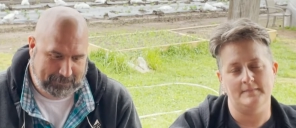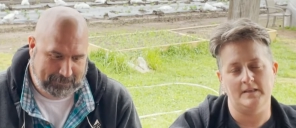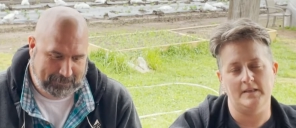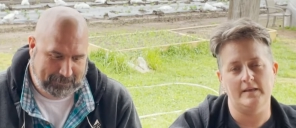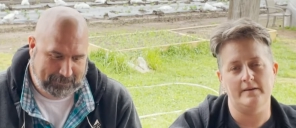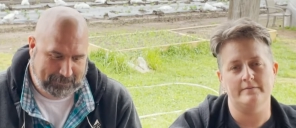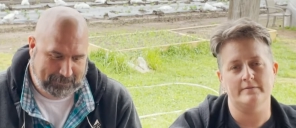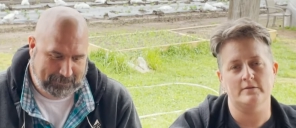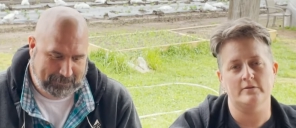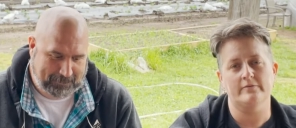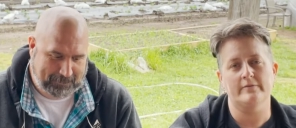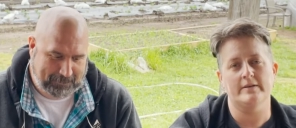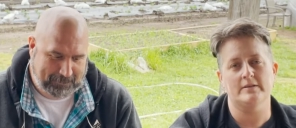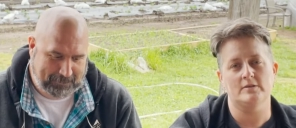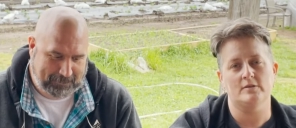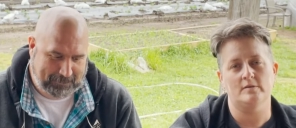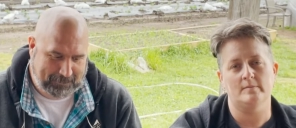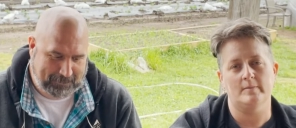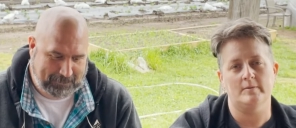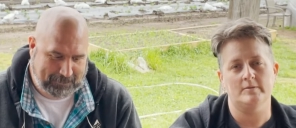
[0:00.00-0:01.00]
Speaker 1: leaves or
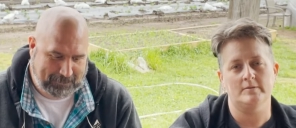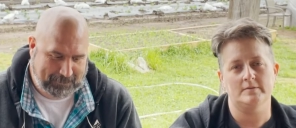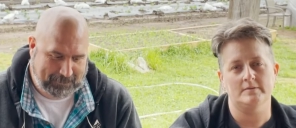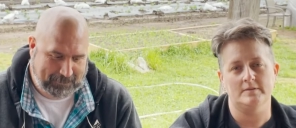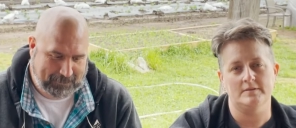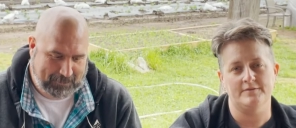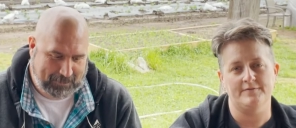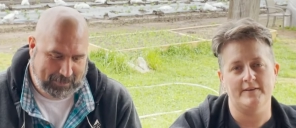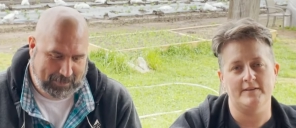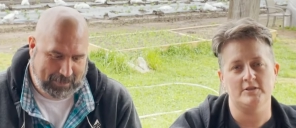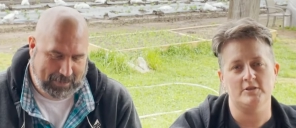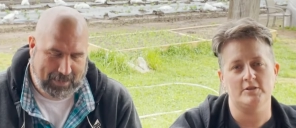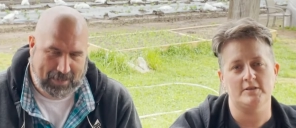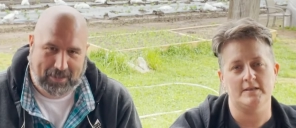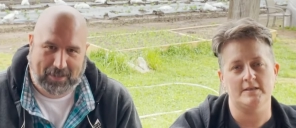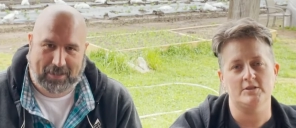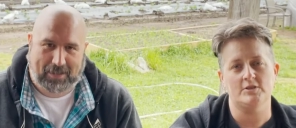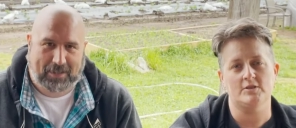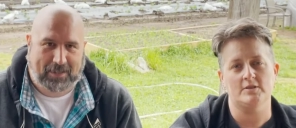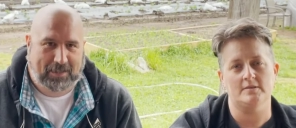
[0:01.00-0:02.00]
vegetables. It's
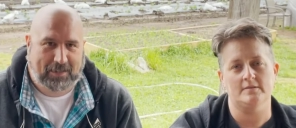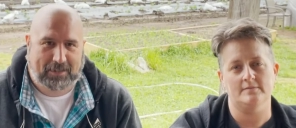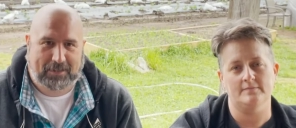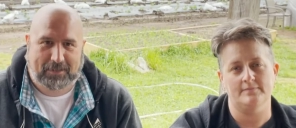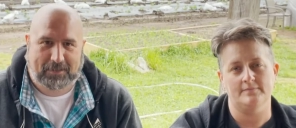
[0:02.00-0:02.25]
vegetation.